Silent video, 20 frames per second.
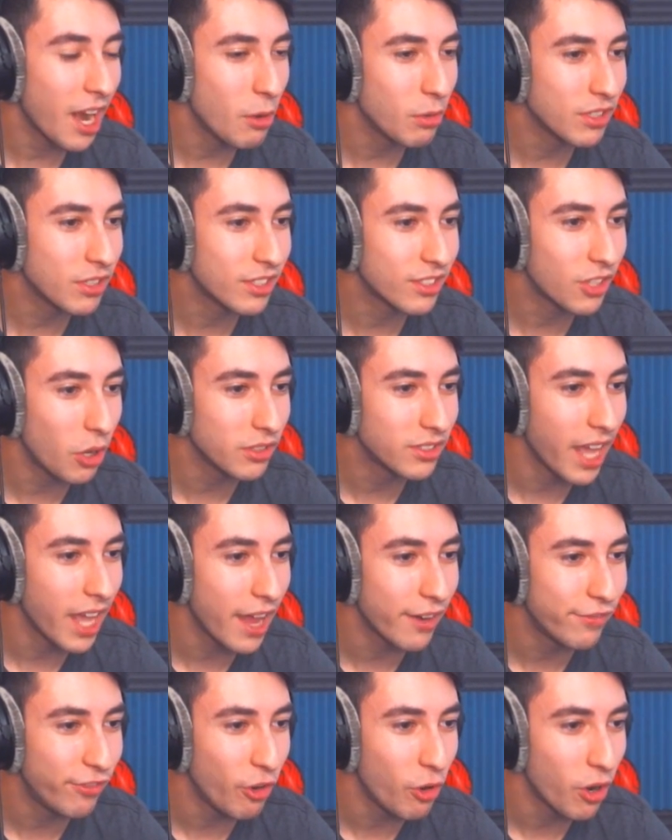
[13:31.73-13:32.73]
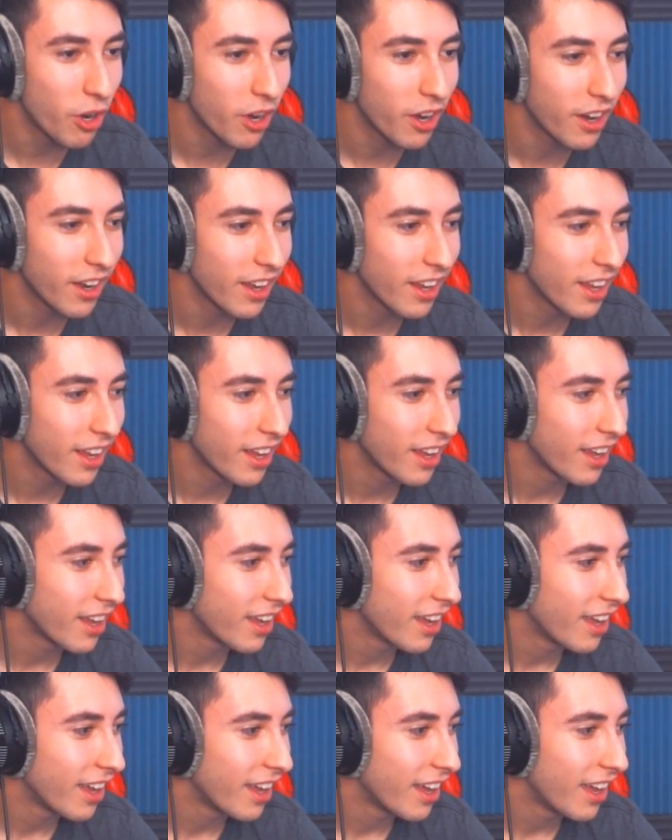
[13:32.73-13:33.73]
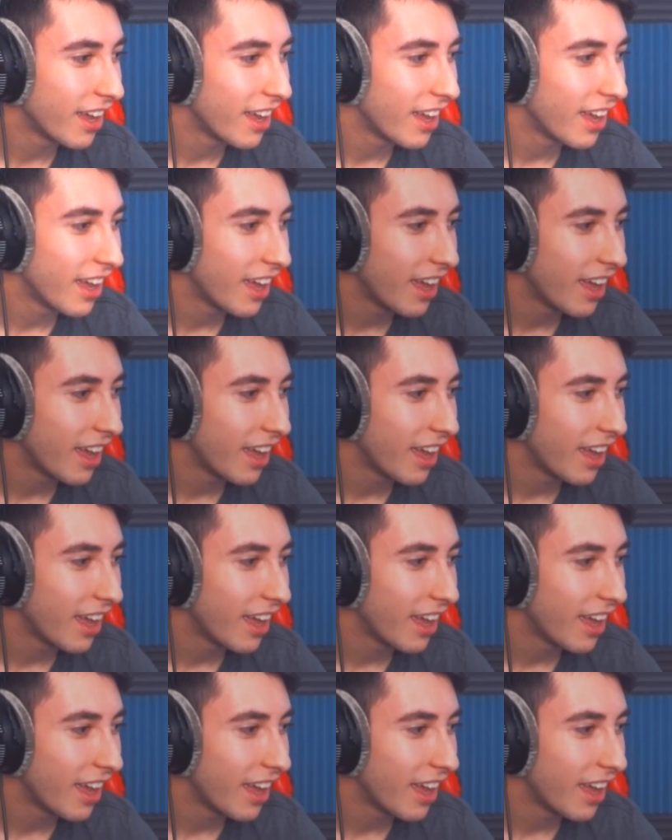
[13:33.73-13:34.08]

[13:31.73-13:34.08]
I was so dead for it. You're a PvP